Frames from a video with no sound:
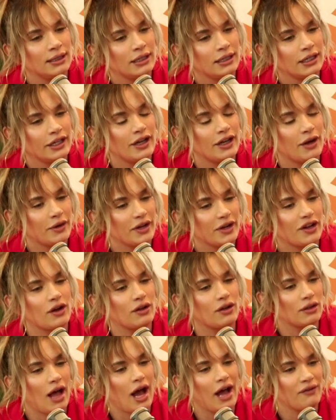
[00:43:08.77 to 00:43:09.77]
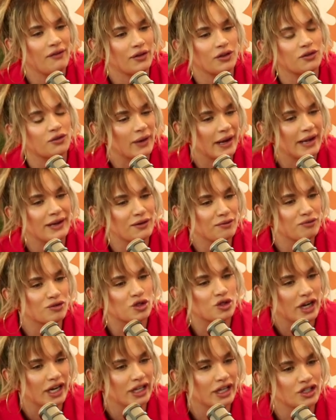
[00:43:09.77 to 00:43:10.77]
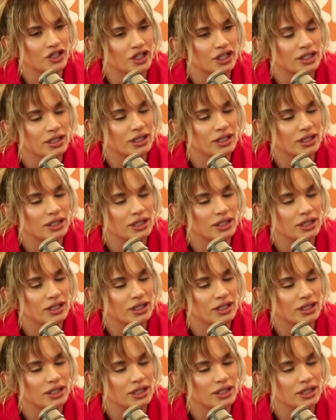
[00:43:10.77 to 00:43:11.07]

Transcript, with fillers: you know, where you go live with random strangers.